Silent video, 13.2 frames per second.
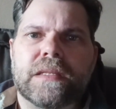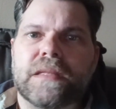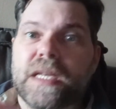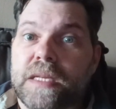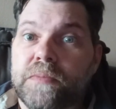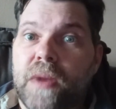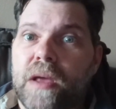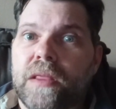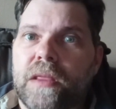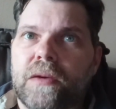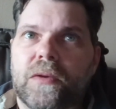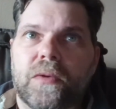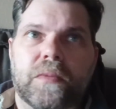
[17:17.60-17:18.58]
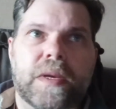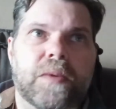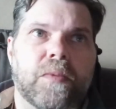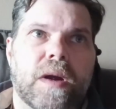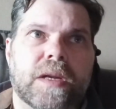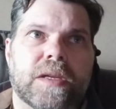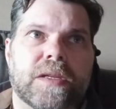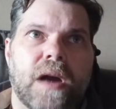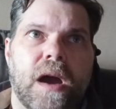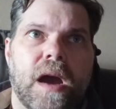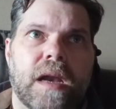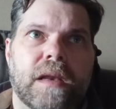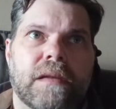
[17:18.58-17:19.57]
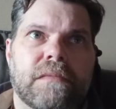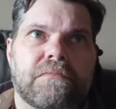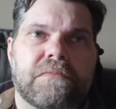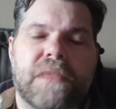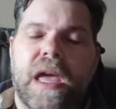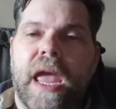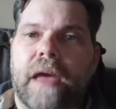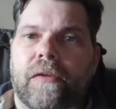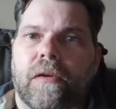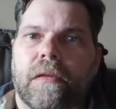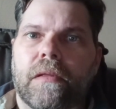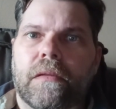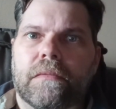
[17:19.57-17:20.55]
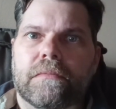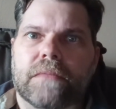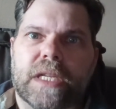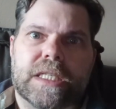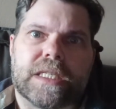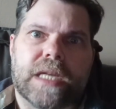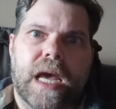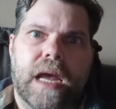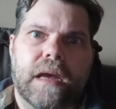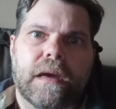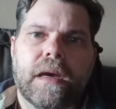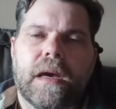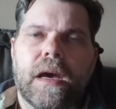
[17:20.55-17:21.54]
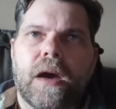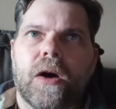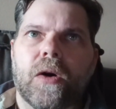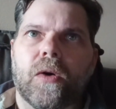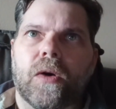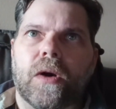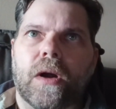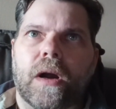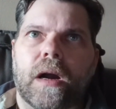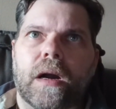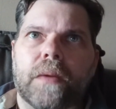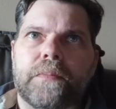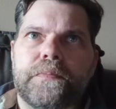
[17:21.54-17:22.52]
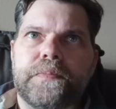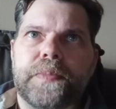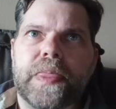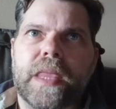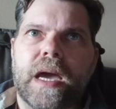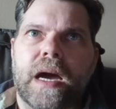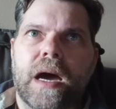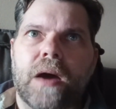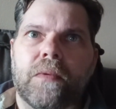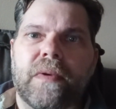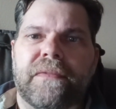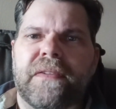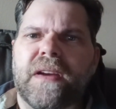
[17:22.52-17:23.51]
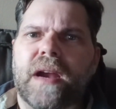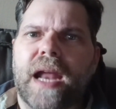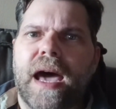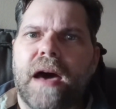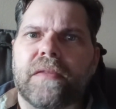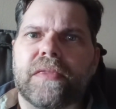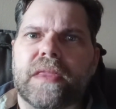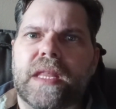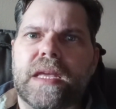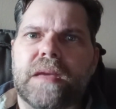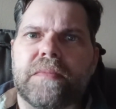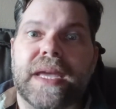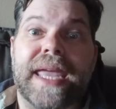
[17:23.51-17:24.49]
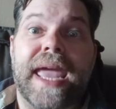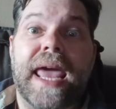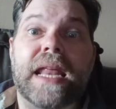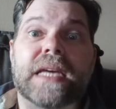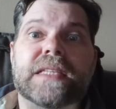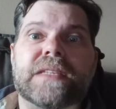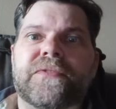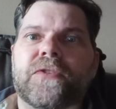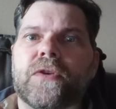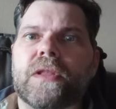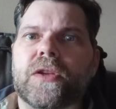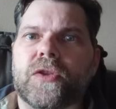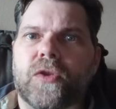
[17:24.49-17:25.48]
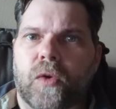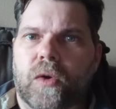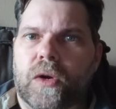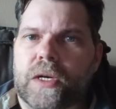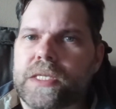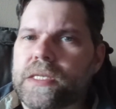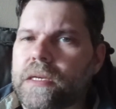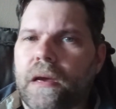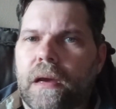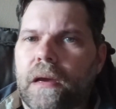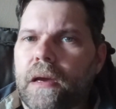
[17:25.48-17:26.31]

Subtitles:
This month we worked on the handle, let's say, or we figured out the mechanics for the doors